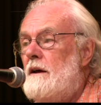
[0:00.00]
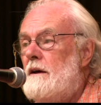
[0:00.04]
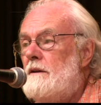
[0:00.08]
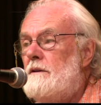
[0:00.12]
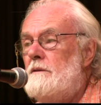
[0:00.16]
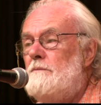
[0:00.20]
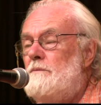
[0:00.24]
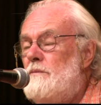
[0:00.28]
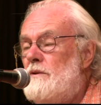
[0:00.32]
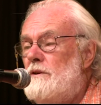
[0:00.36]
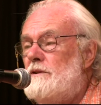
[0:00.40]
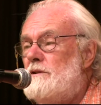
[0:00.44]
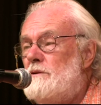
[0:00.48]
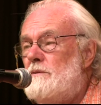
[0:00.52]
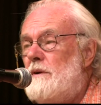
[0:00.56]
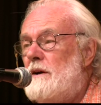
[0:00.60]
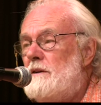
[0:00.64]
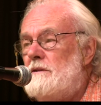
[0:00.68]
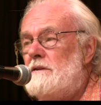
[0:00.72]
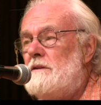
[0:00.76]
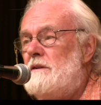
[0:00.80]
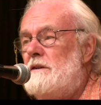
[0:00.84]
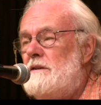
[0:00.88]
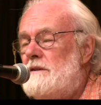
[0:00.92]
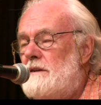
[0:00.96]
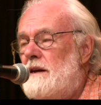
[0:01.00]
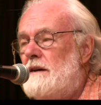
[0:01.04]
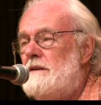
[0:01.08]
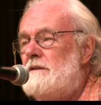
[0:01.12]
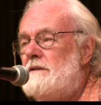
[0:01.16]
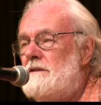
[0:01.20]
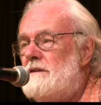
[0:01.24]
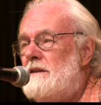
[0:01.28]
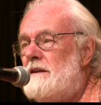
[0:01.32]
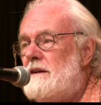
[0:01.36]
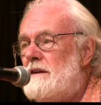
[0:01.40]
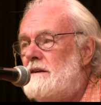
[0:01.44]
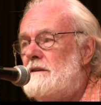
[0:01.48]
The bourgeoisie
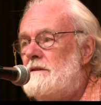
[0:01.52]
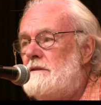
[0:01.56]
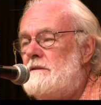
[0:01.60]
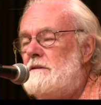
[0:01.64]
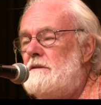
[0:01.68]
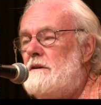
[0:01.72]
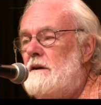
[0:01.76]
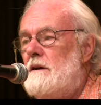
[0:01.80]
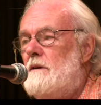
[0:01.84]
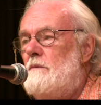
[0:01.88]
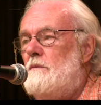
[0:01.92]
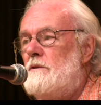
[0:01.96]
does things